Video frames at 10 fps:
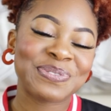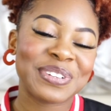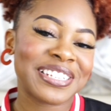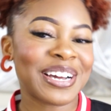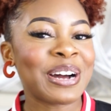
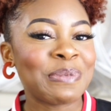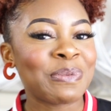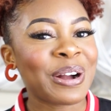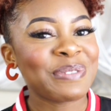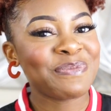what's up?
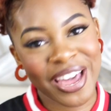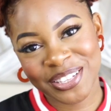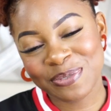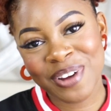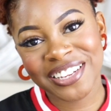Welcome back
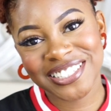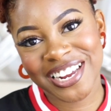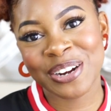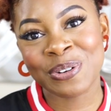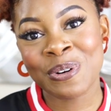to my
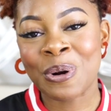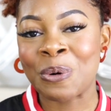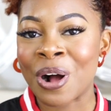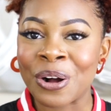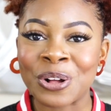channel, or
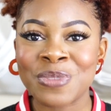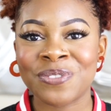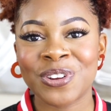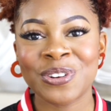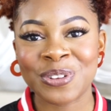welcome if
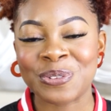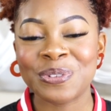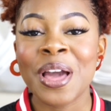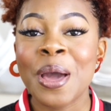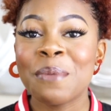you're new.
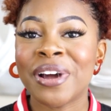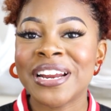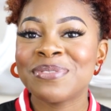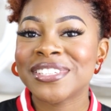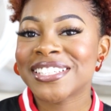My
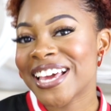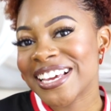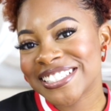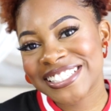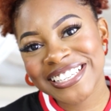name is
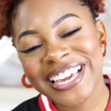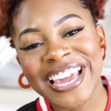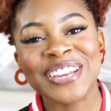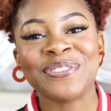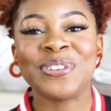Casey, and
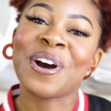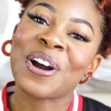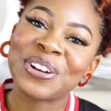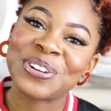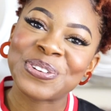if you
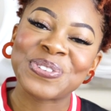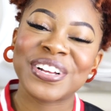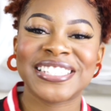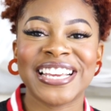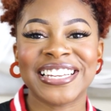are new,
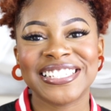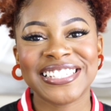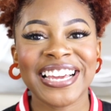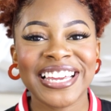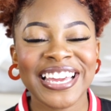take a
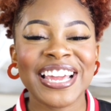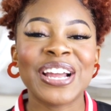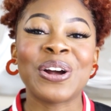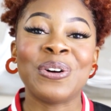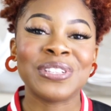second,
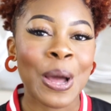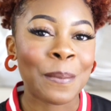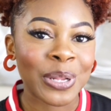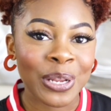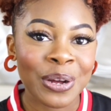go down
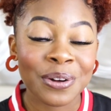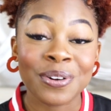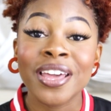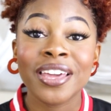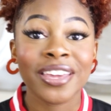below,
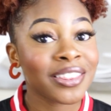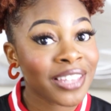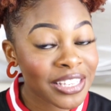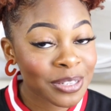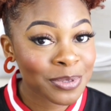hit
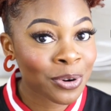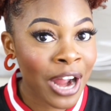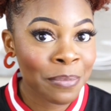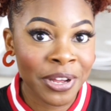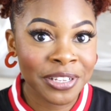that
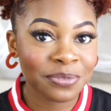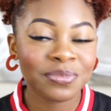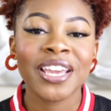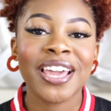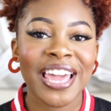subscribe button,
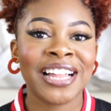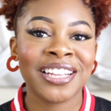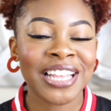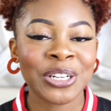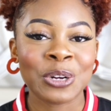and
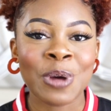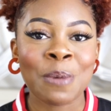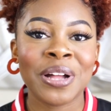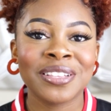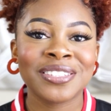click that little bell
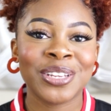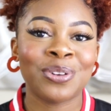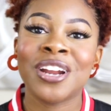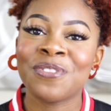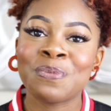button so you'll
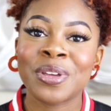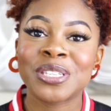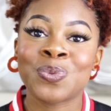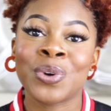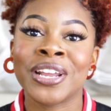never
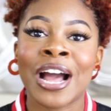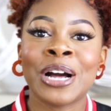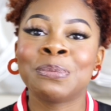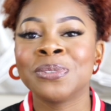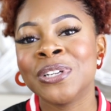miss when I
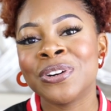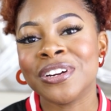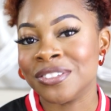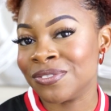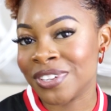upload a
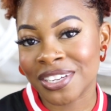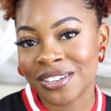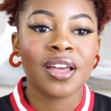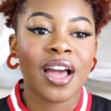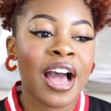new video.
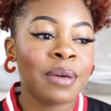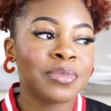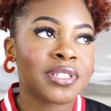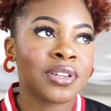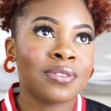I'm
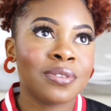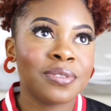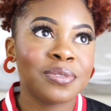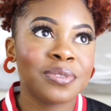so